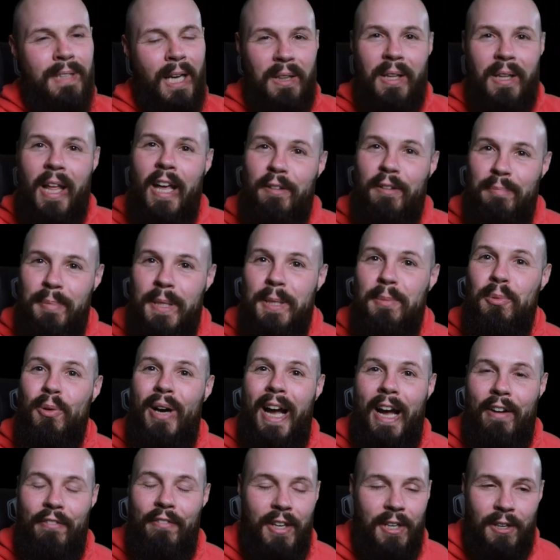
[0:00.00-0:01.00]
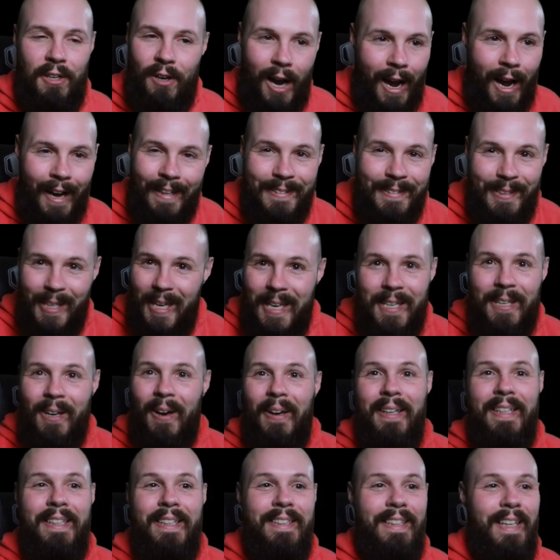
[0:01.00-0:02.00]
A lot of people have their hot take
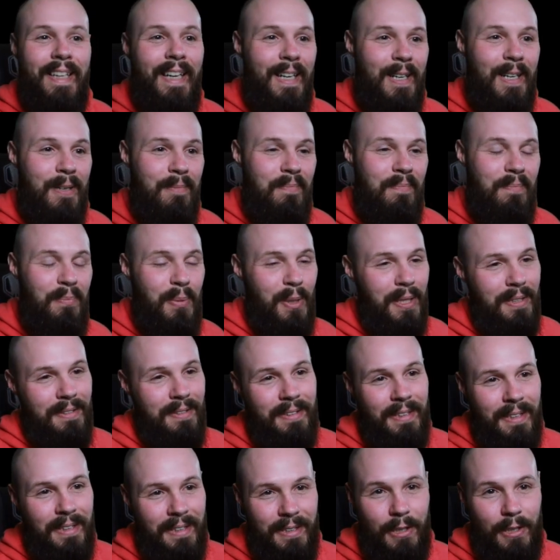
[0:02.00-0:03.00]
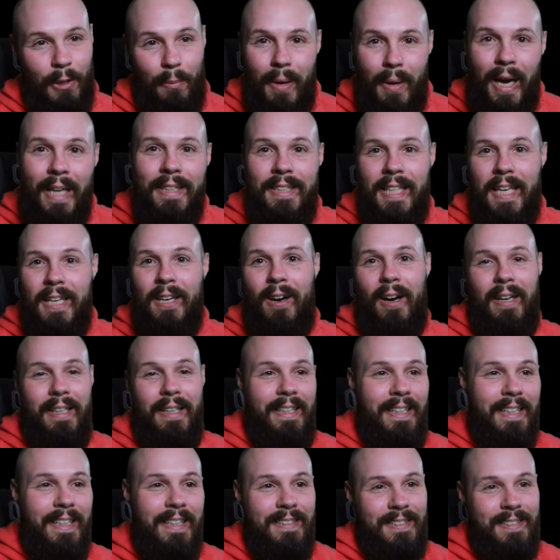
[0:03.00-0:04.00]
on it. But you know, my take on
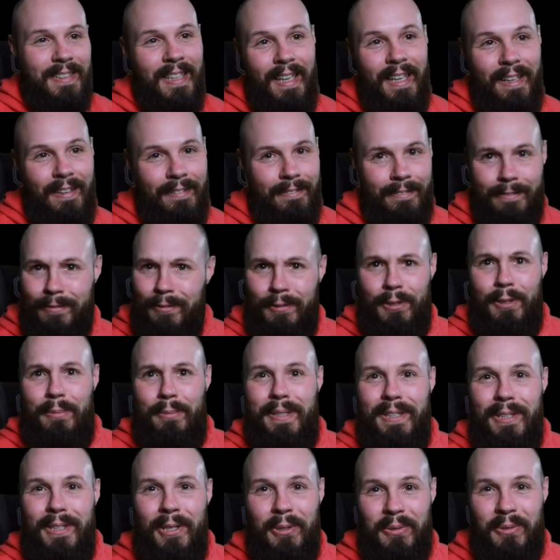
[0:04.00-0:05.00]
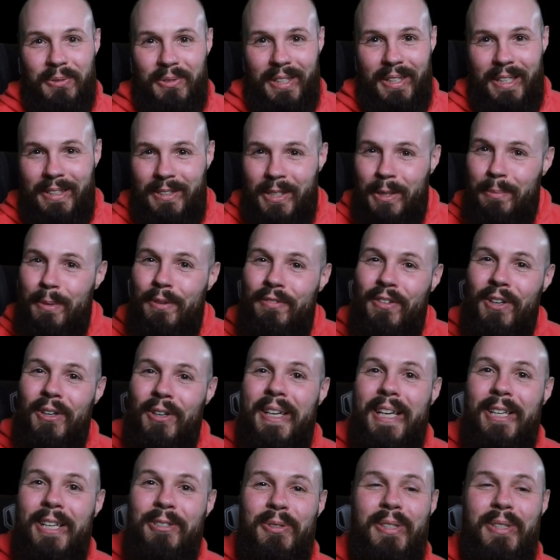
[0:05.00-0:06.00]
it is nobody knows. It's going to be
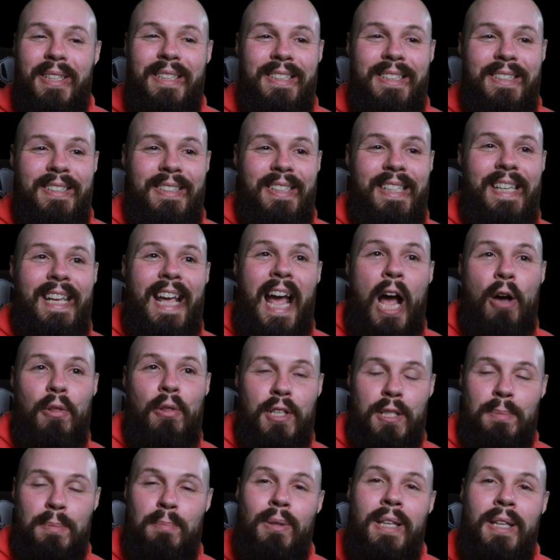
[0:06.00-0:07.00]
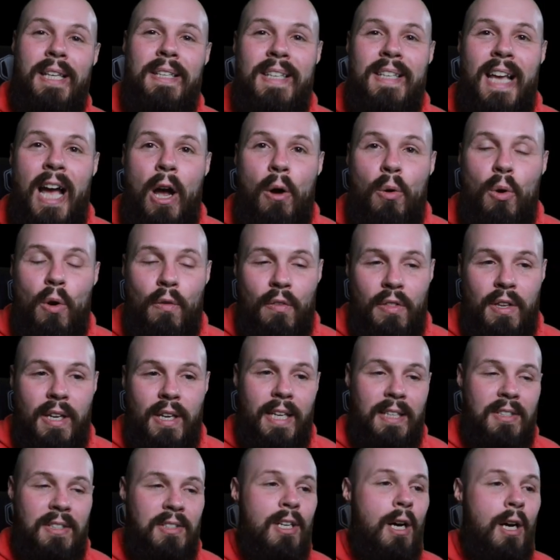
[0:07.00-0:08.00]
very interesting to see how this plays out over the
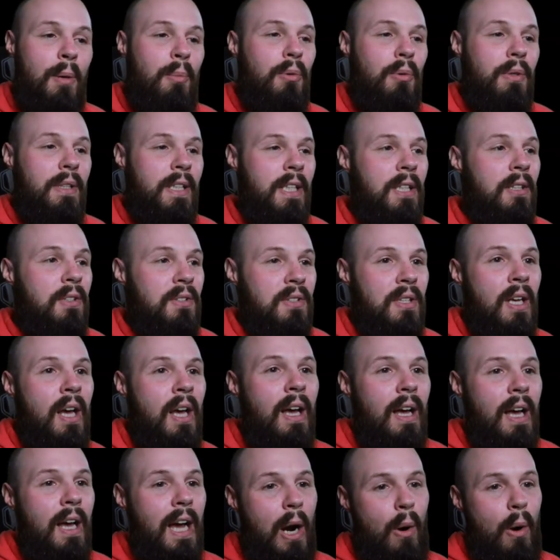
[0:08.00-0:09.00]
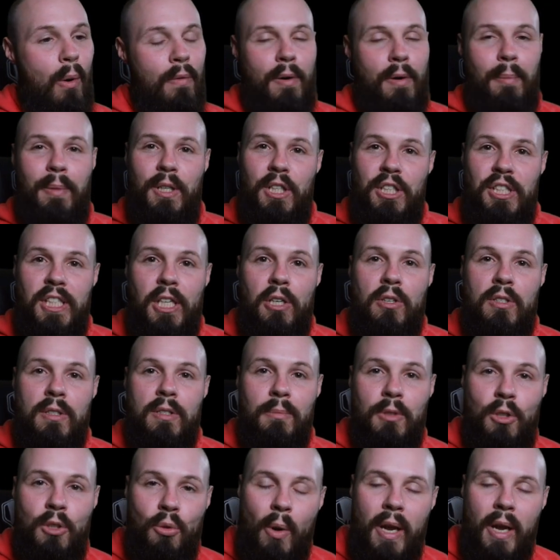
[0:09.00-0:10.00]
next couple of years. However, I'm going to share
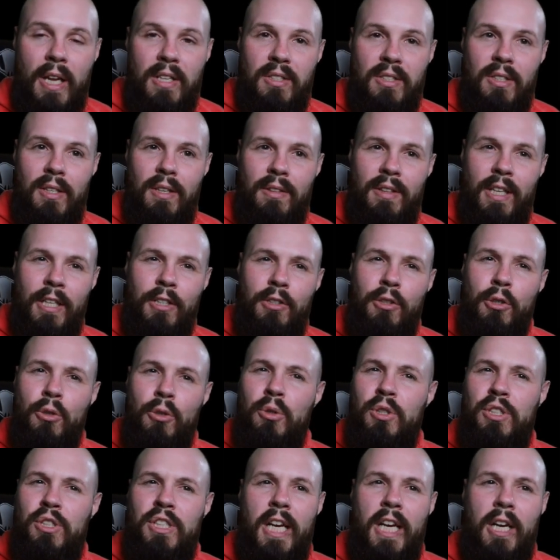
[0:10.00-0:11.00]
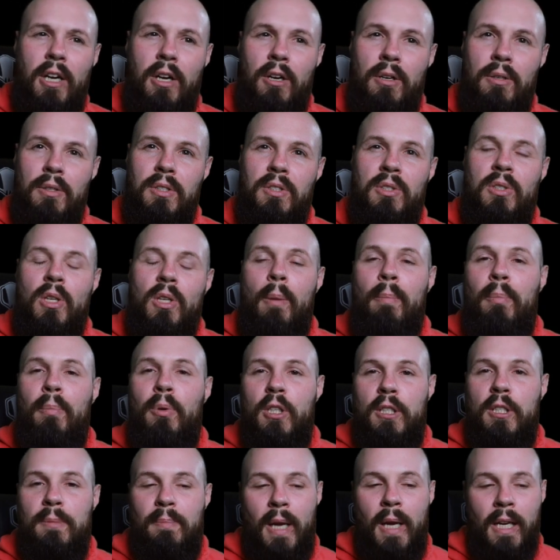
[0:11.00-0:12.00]
some tweets that do share some
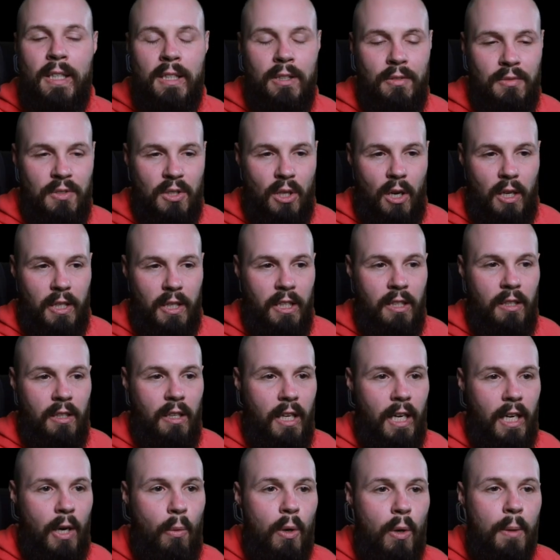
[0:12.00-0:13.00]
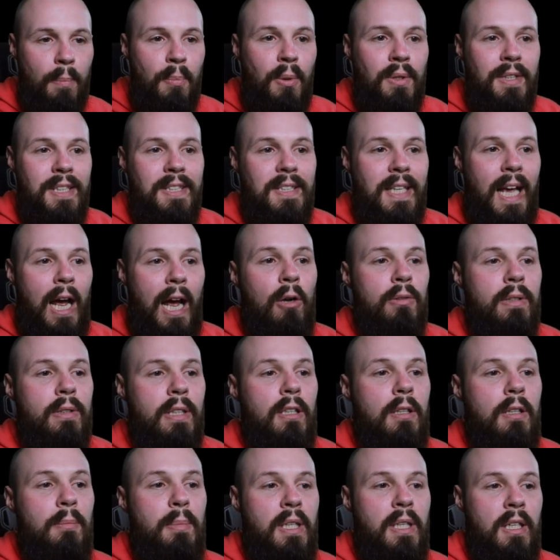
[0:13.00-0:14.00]
perspectives on it. And I want to put this out
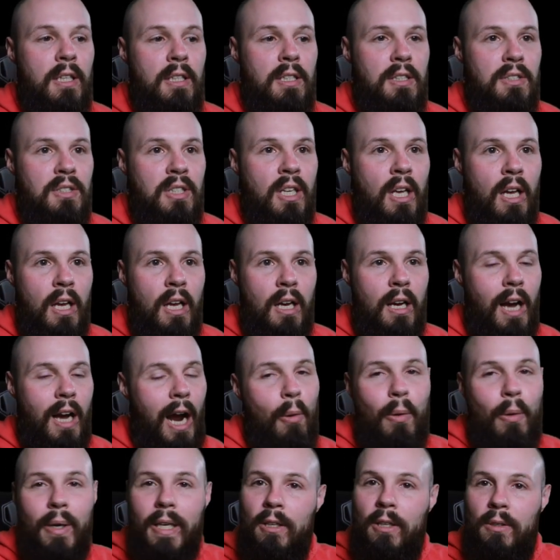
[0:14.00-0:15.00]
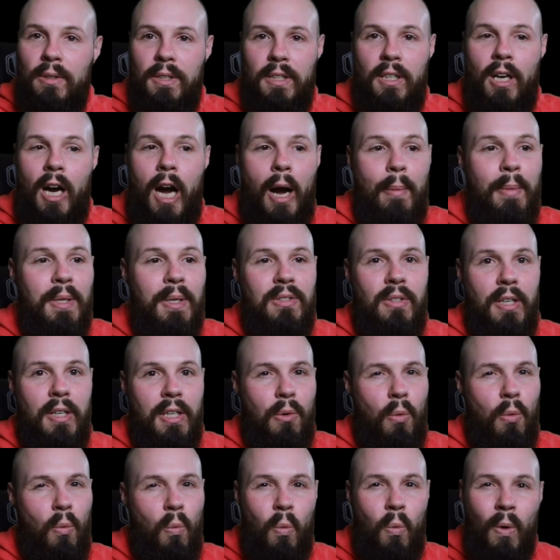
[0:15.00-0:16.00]
there because I want to hear in the comments,
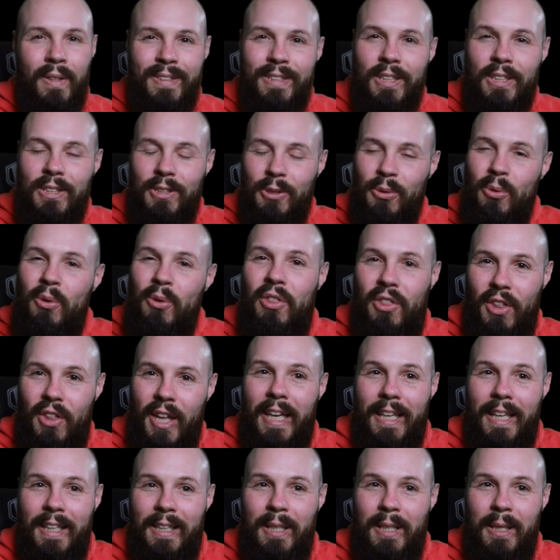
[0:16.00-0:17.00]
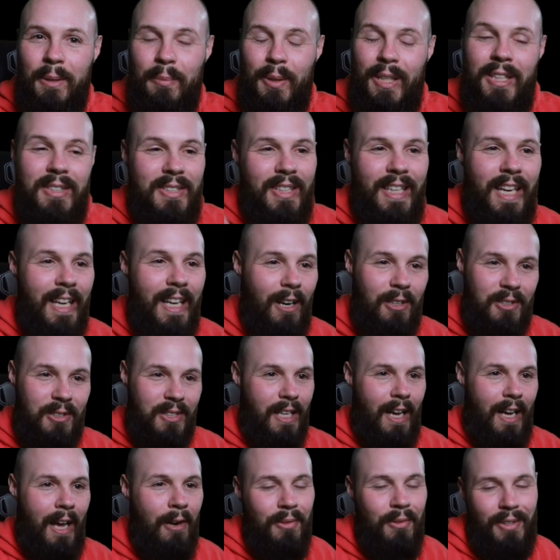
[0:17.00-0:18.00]
like, what do you think? Because again, I'll
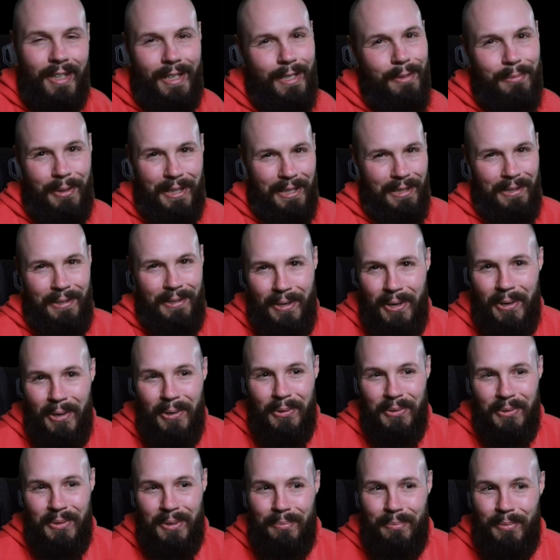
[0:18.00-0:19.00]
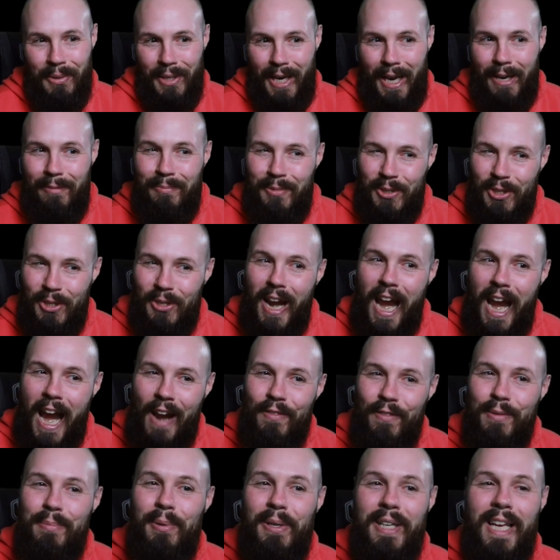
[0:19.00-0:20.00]
say, I don't think anybody knows, but I'm sure
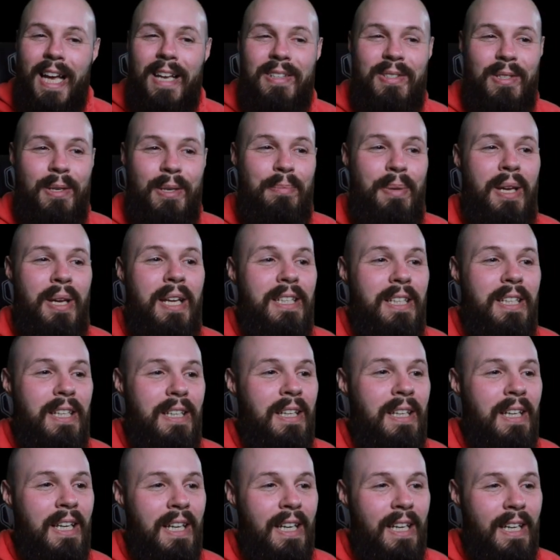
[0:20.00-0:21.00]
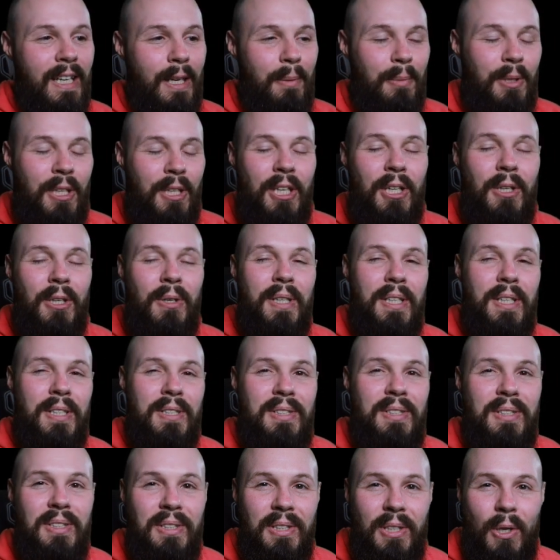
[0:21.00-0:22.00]
everybody has an opinion and I'm
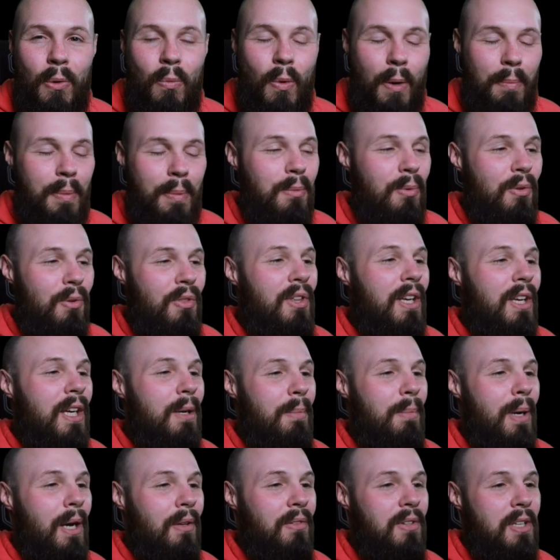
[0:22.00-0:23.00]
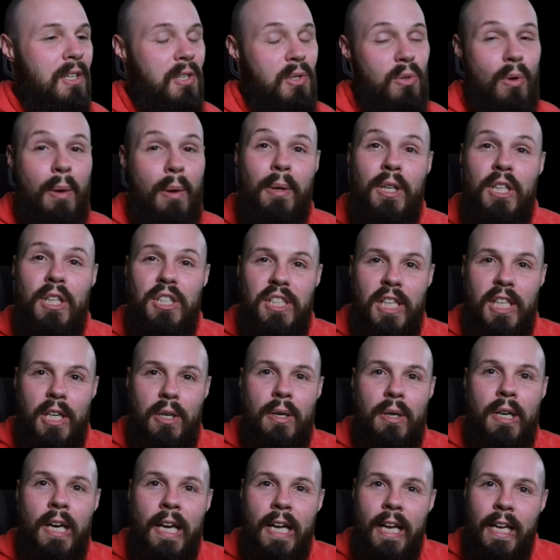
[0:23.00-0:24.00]
curious, you know, what people think about this. So I'm going to
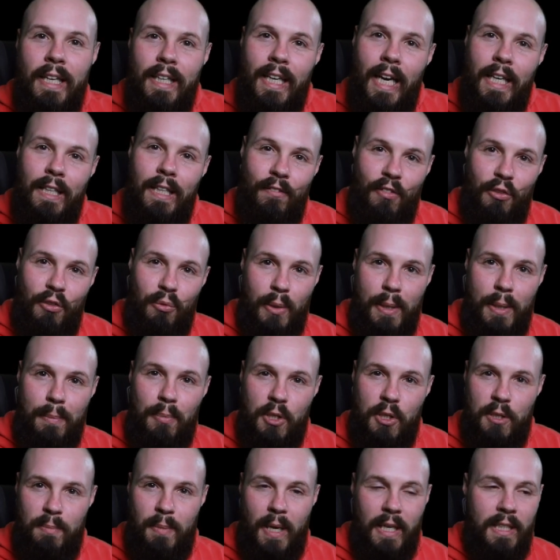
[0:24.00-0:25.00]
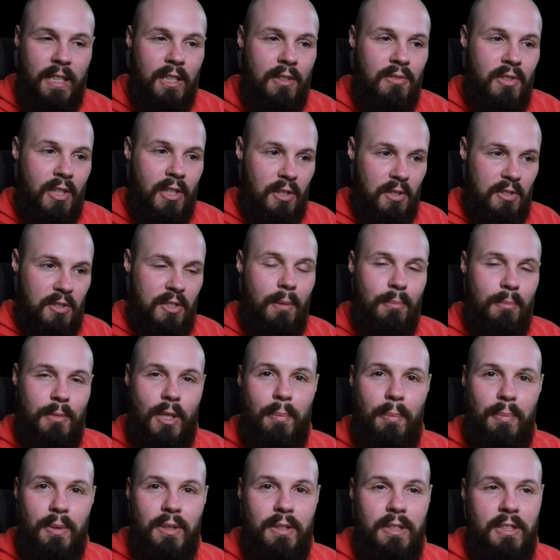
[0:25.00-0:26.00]
share kind of 3 perspectives that are summed
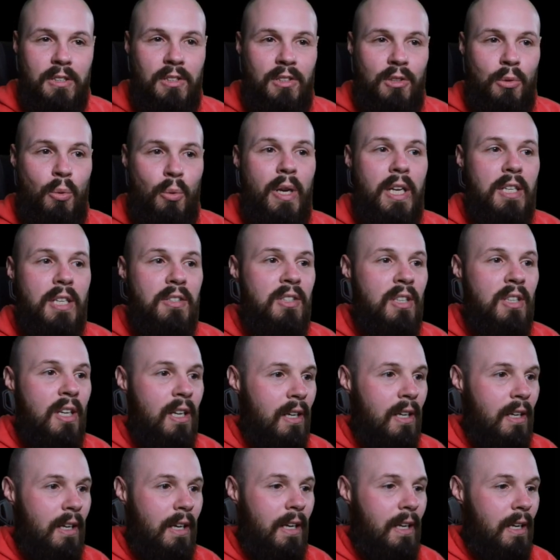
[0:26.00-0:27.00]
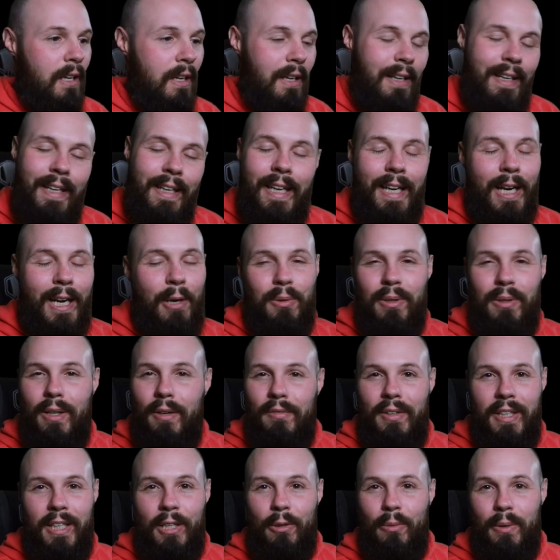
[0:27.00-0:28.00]
up in these tweets. And again, I would
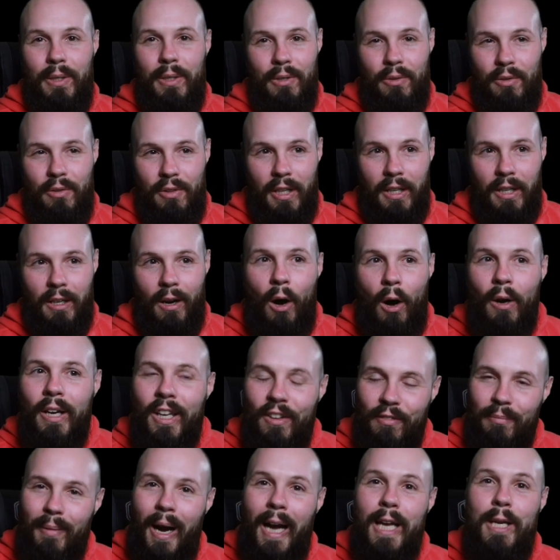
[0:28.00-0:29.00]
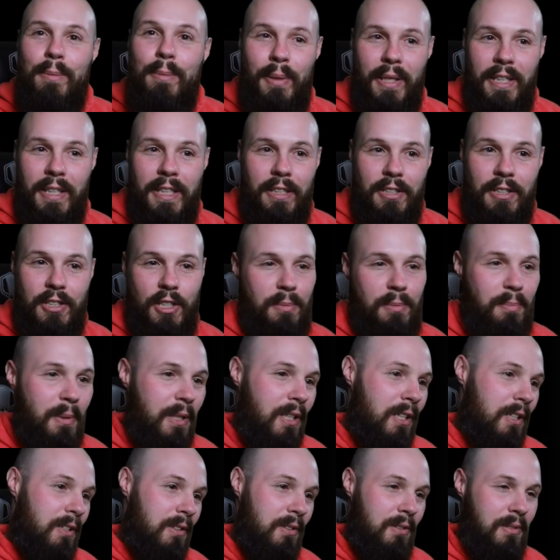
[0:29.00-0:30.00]
love to hear what you think. I'll give my opinion just
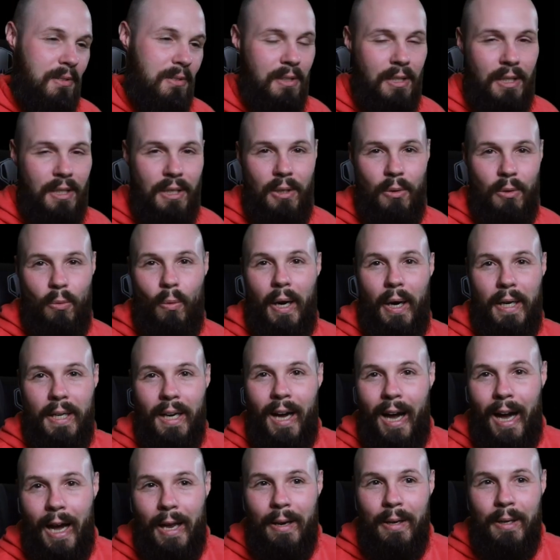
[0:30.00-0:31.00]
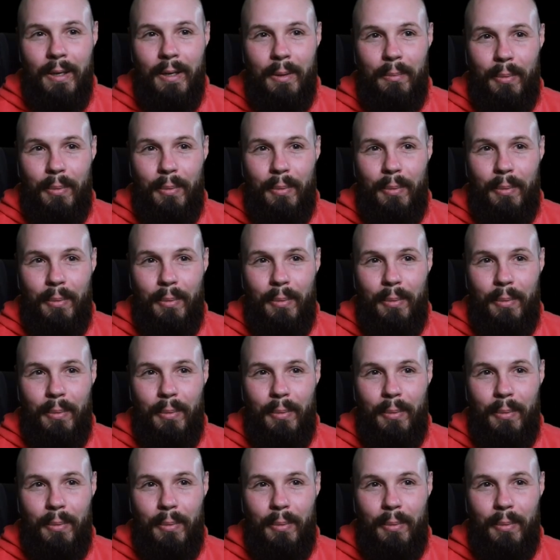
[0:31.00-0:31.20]
because why not?